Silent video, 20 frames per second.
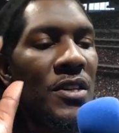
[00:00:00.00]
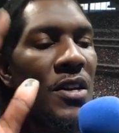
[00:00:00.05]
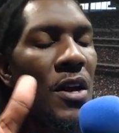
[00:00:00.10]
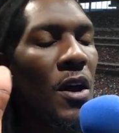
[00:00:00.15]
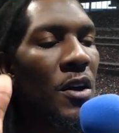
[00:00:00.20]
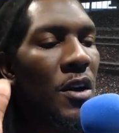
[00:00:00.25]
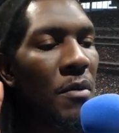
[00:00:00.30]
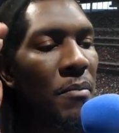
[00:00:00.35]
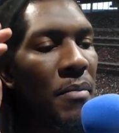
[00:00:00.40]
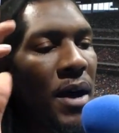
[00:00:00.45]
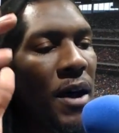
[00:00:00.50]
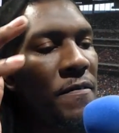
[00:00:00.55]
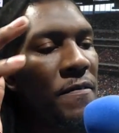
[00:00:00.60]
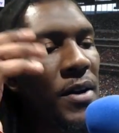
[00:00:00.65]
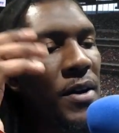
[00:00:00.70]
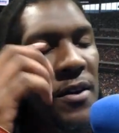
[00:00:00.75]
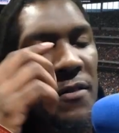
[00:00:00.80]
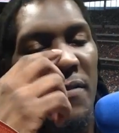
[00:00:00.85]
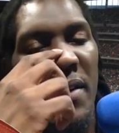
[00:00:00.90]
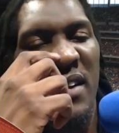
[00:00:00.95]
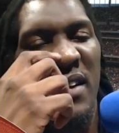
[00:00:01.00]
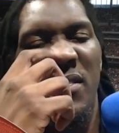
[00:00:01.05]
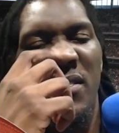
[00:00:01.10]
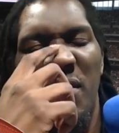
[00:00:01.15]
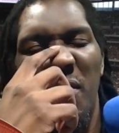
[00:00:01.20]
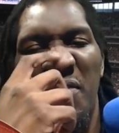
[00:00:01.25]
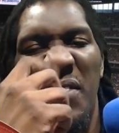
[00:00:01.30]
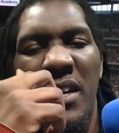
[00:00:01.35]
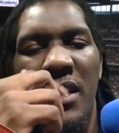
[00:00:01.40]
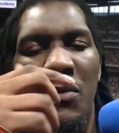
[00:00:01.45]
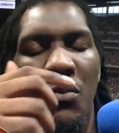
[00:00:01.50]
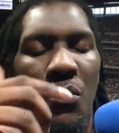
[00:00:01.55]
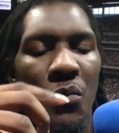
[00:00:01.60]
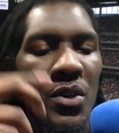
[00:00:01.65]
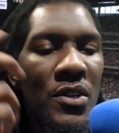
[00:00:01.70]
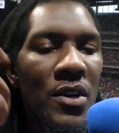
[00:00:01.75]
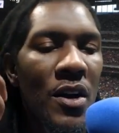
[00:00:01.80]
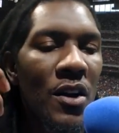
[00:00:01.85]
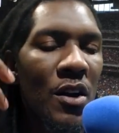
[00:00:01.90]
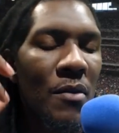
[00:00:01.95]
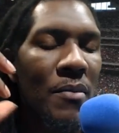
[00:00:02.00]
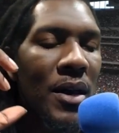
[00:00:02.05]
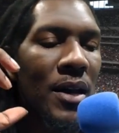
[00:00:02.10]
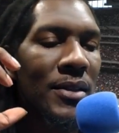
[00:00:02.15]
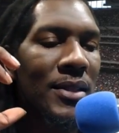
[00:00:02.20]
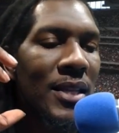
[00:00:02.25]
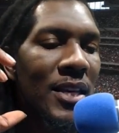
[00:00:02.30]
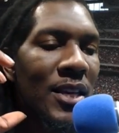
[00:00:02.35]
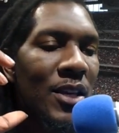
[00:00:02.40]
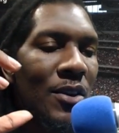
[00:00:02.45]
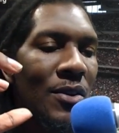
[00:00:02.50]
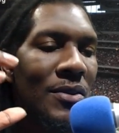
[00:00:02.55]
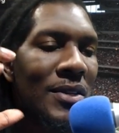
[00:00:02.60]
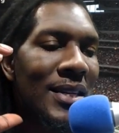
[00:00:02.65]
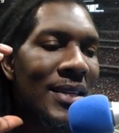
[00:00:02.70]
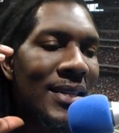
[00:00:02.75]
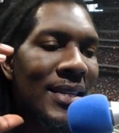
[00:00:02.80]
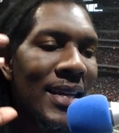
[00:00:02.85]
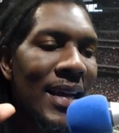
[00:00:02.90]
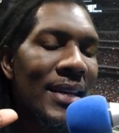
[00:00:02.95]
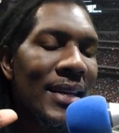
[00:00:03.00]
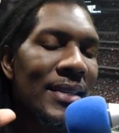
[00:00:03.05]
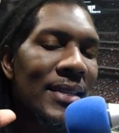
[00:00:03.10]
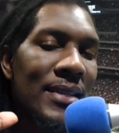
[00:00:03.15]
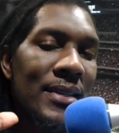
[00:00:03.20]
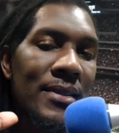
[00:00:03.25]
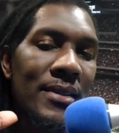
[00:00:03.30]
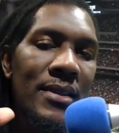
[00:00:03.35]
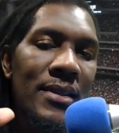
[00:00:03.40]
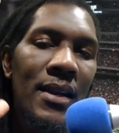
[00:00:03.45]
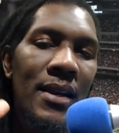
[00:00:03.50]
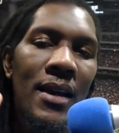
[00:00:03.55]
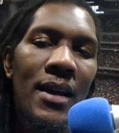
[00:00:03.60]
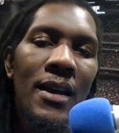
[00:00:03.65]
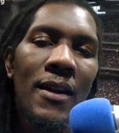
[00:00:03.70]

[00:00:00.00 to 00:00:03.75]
talking about fucking factors to finish when we're talking about the Houston Texans.